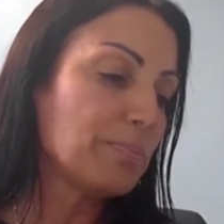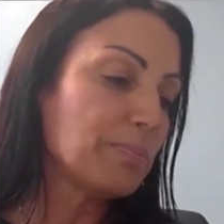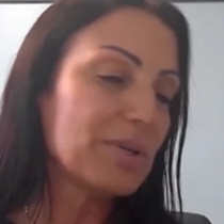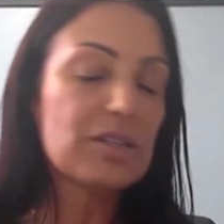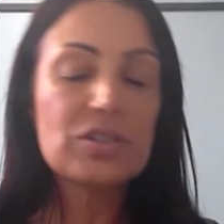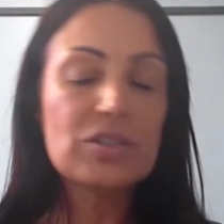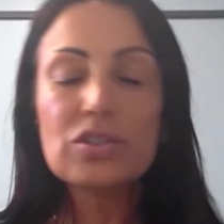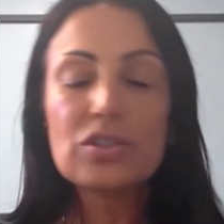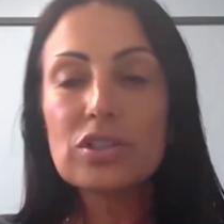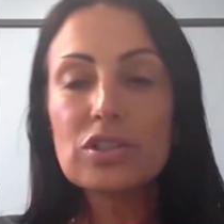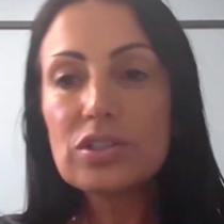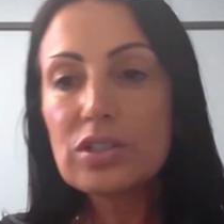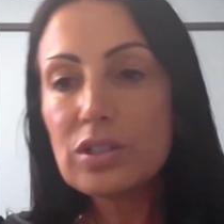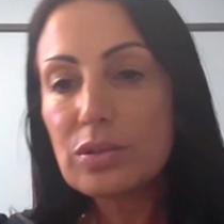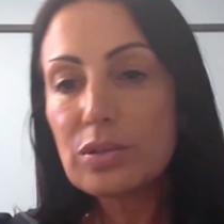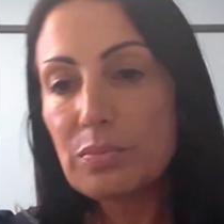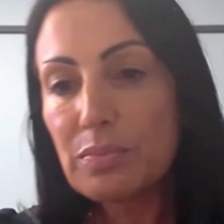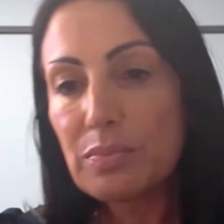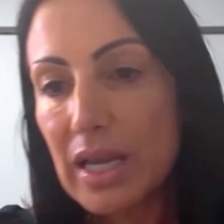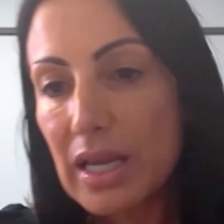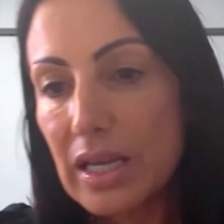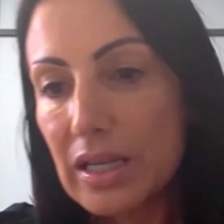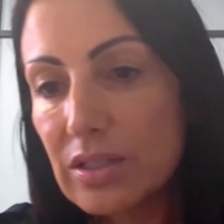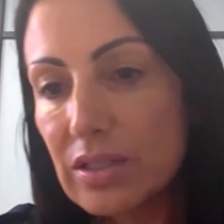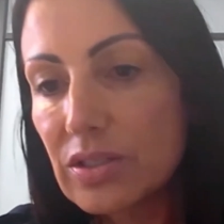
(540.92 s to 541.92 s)
it's just
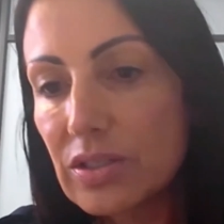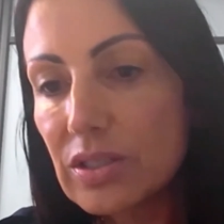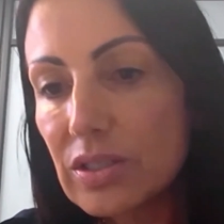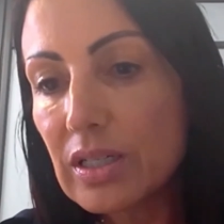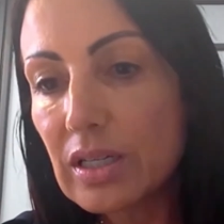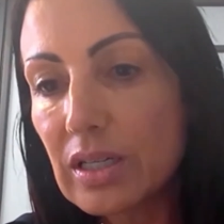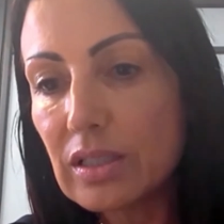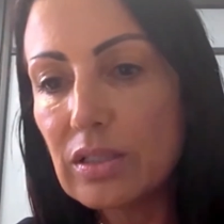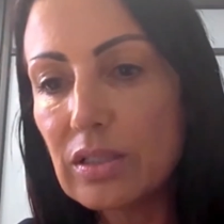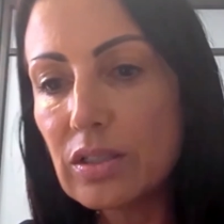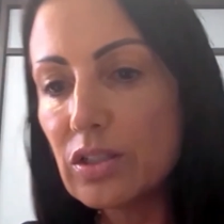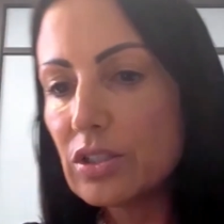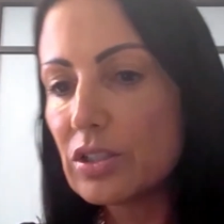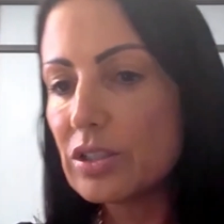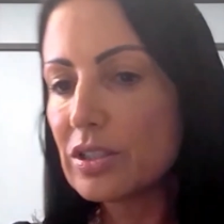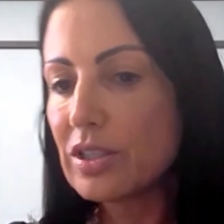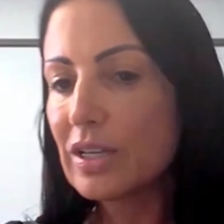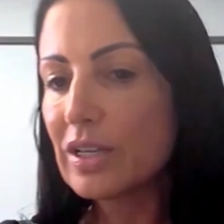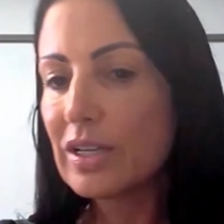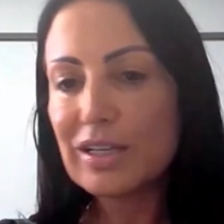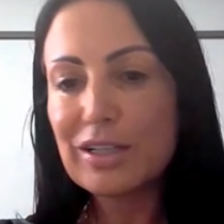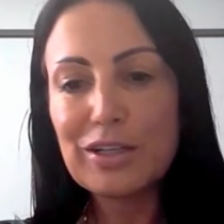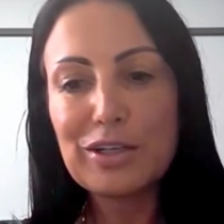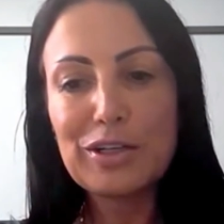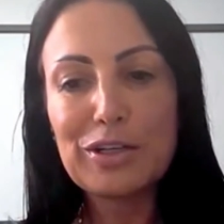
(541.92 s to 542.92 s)
amazing. Just
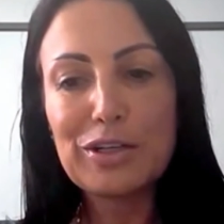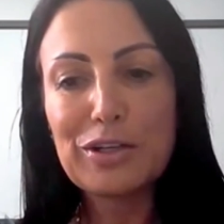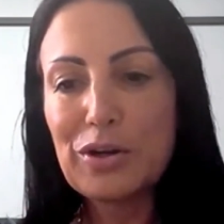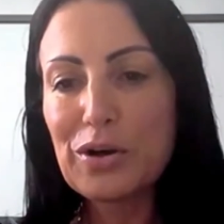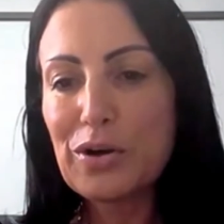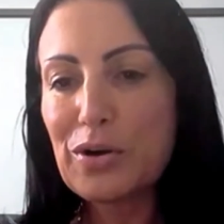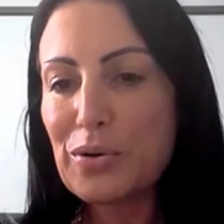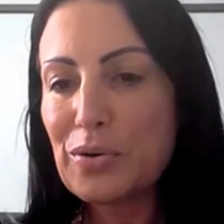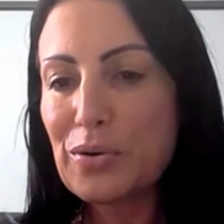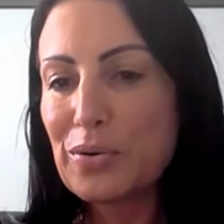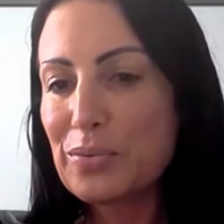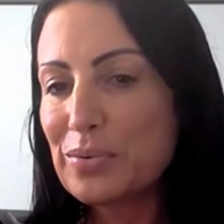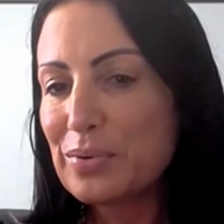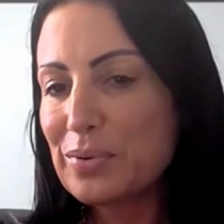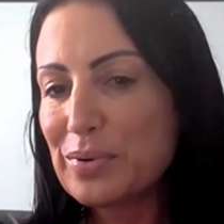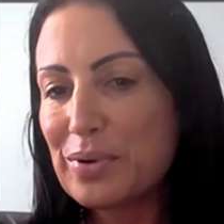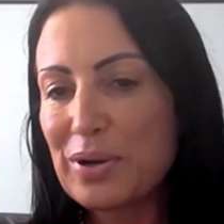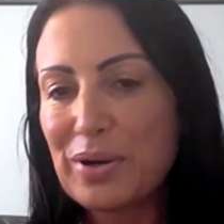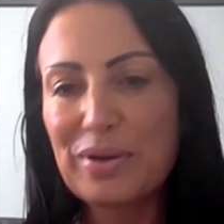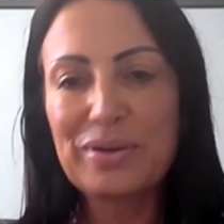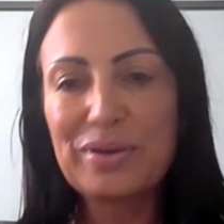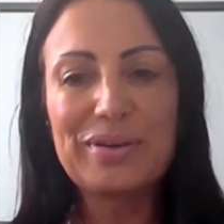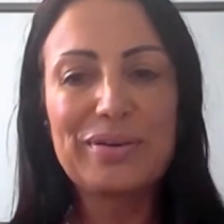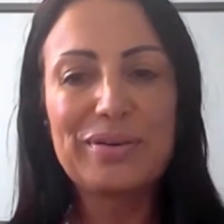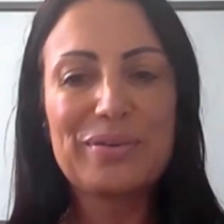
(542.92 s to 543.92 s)
like,
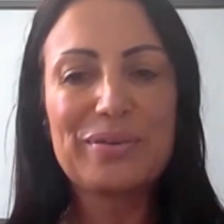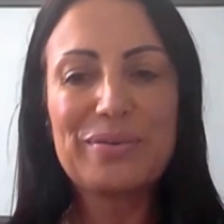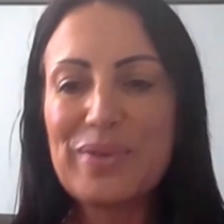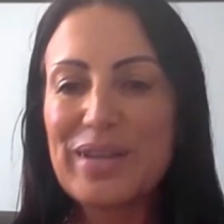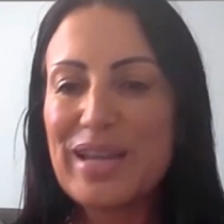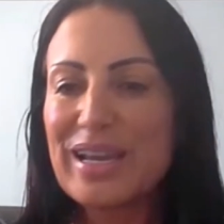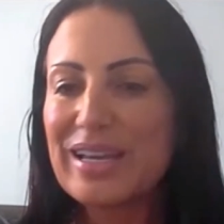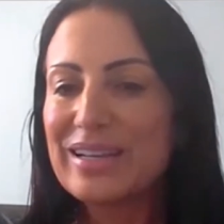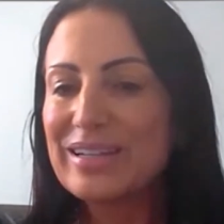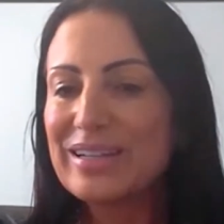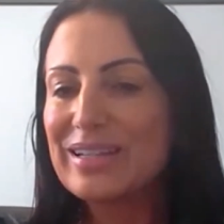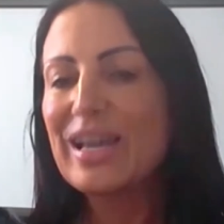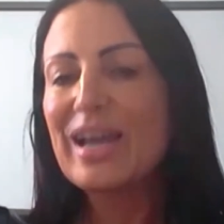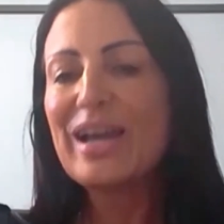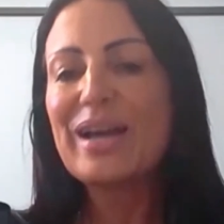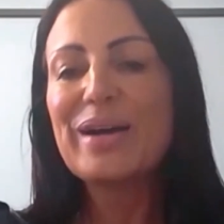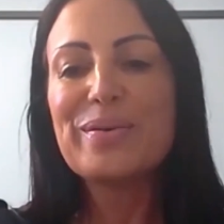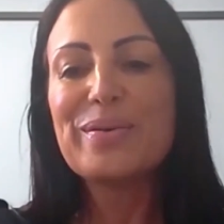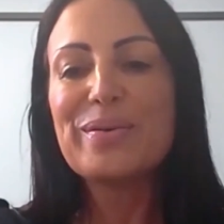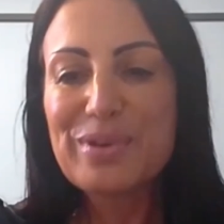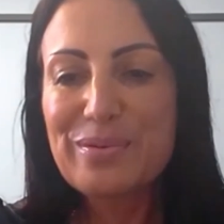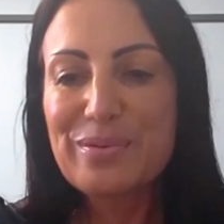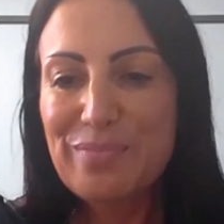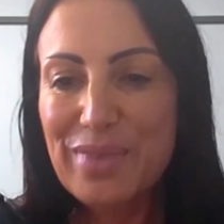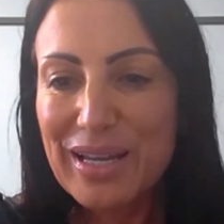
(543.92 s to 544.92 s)
we had
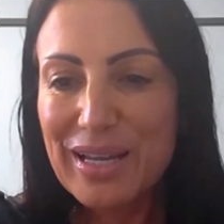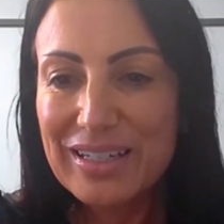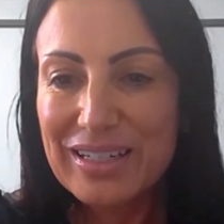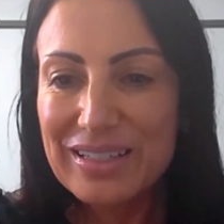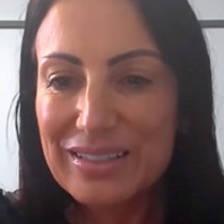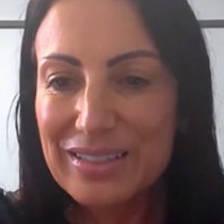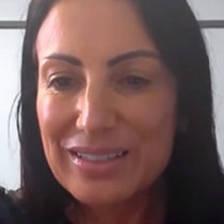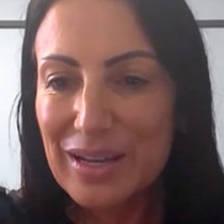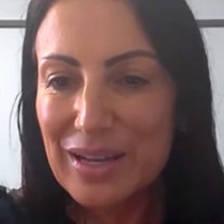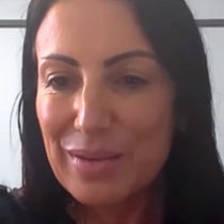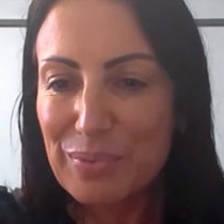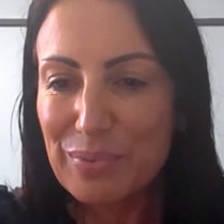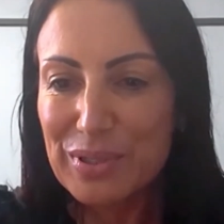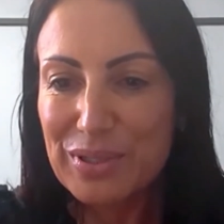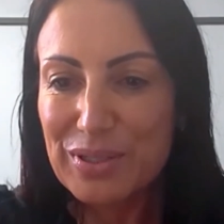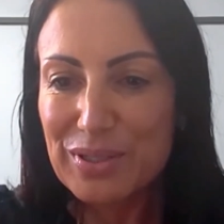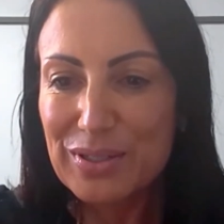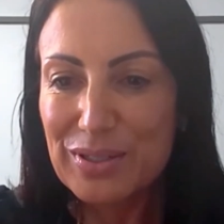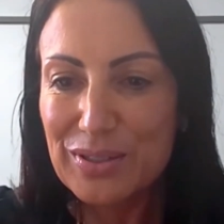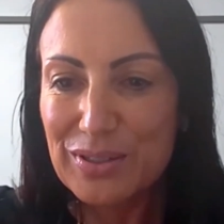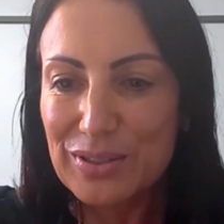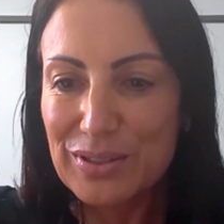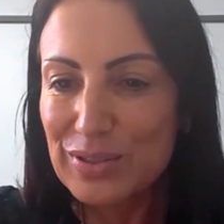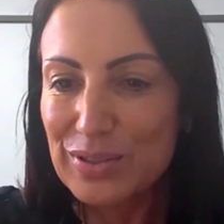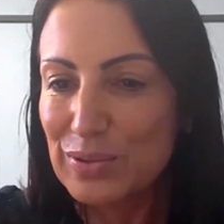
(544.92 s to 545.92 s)
cameramen and
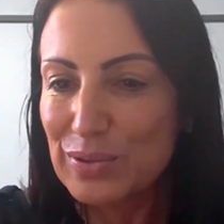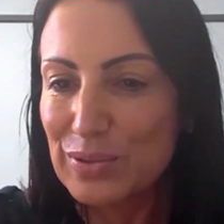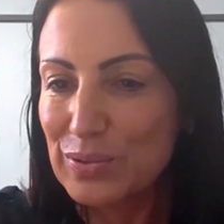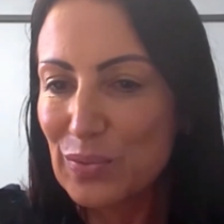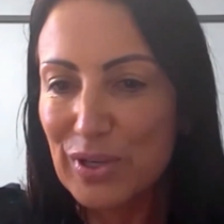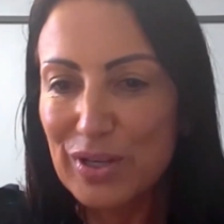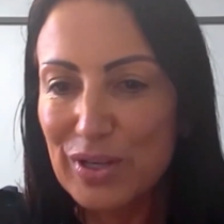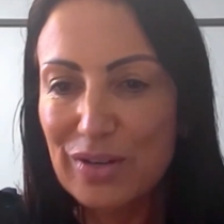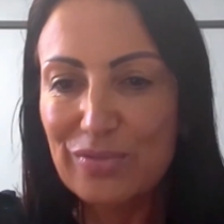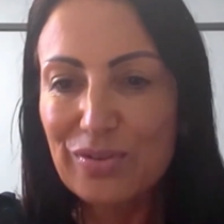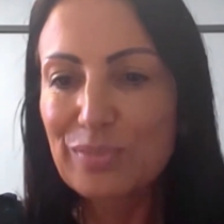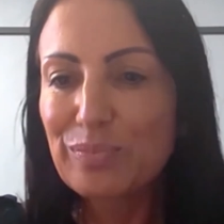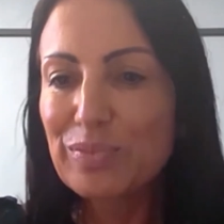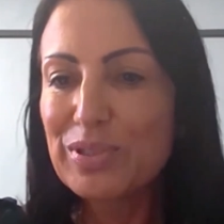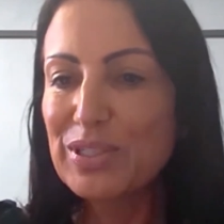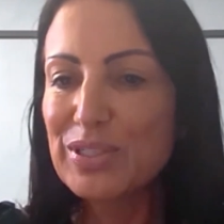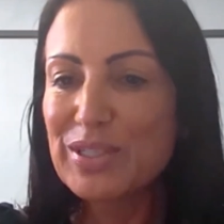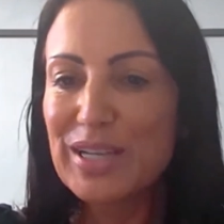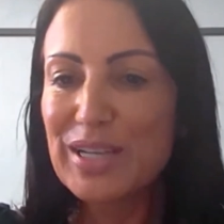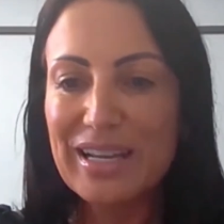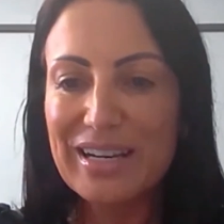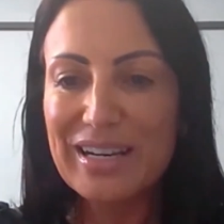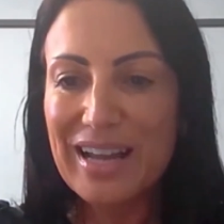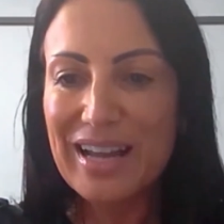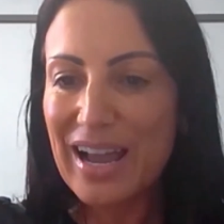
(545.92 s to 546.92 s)
depositions. One of them
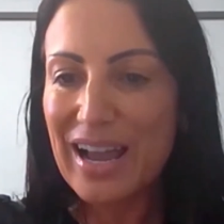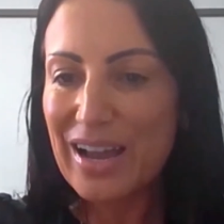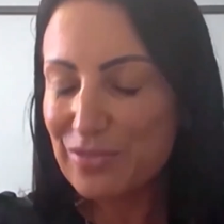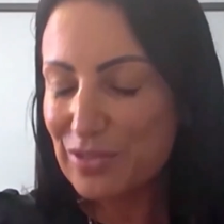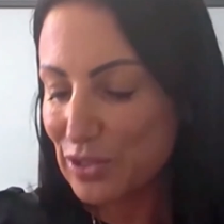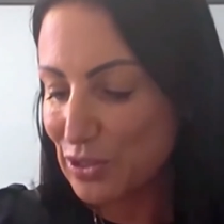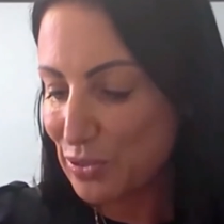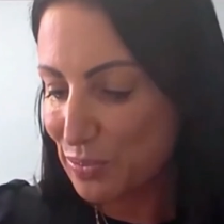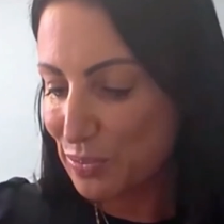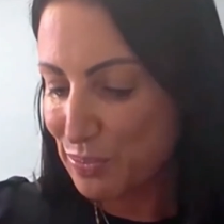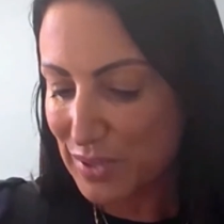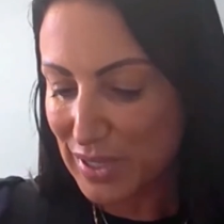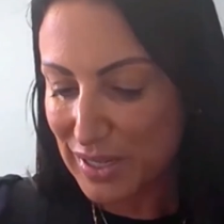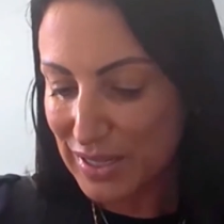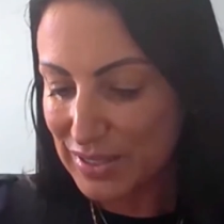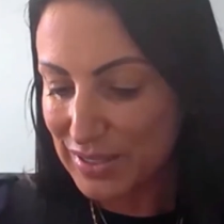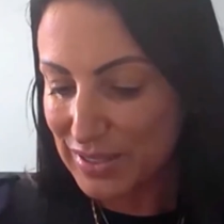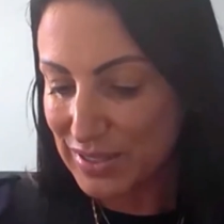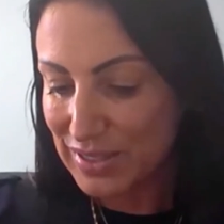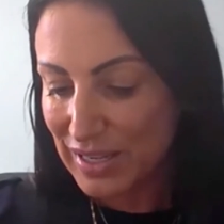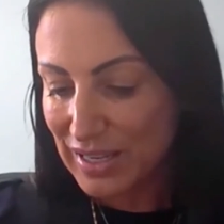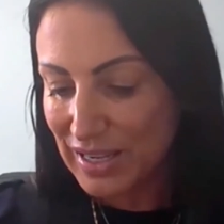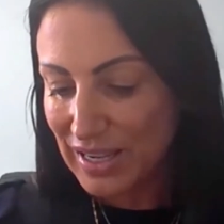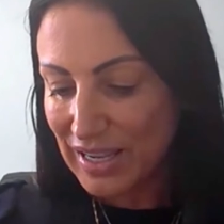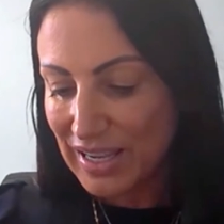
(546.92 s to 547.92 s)
stayed after
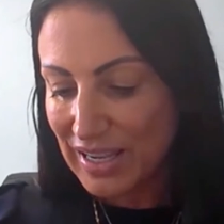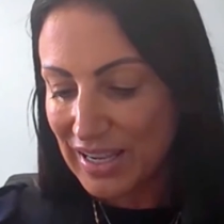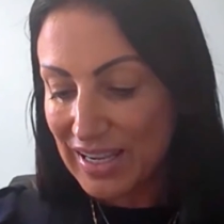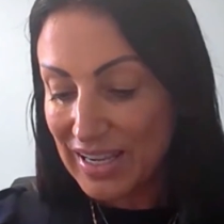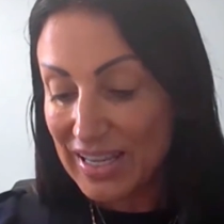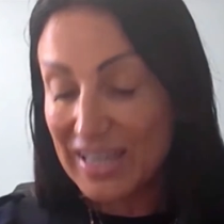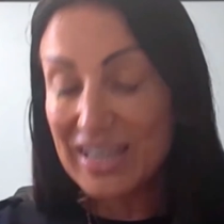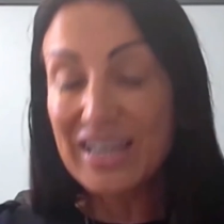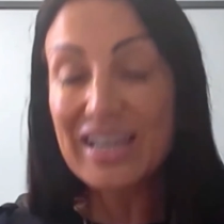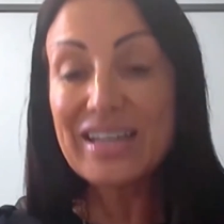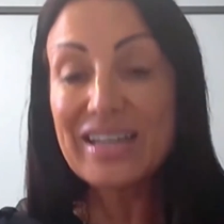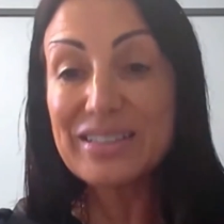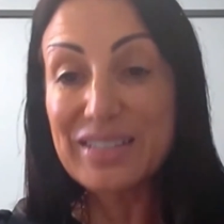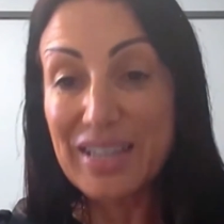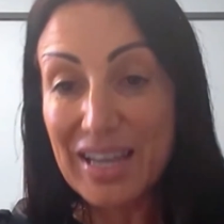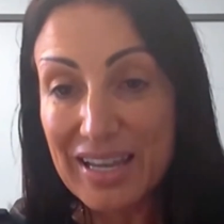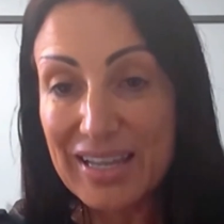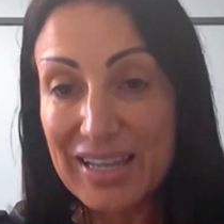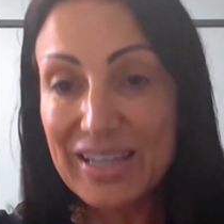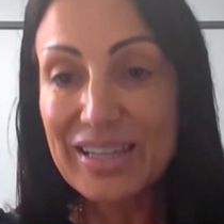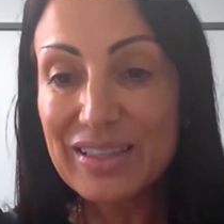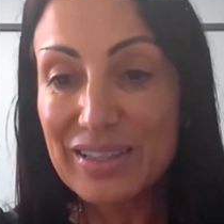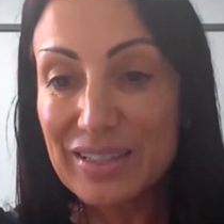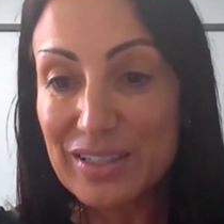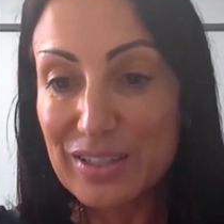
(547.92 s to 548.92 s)
because he had
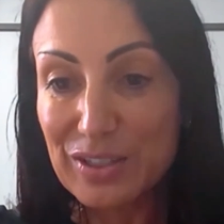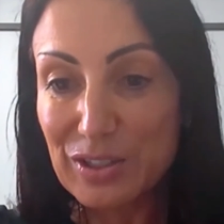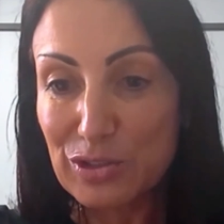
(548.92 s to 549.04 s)
taken this